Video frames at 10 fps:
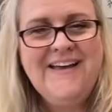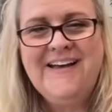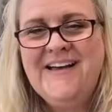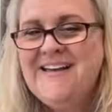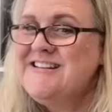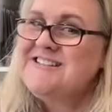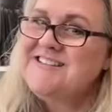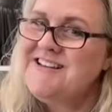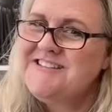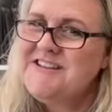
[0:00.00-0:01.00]
Until
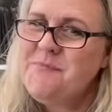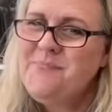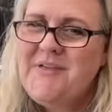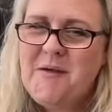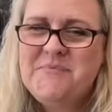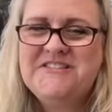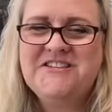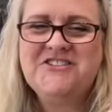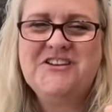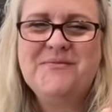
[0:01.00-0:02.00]
next time, happy
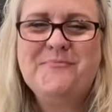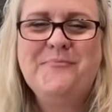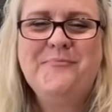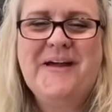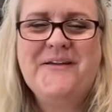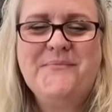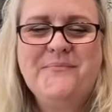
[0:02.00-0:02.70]
stitching. Bye.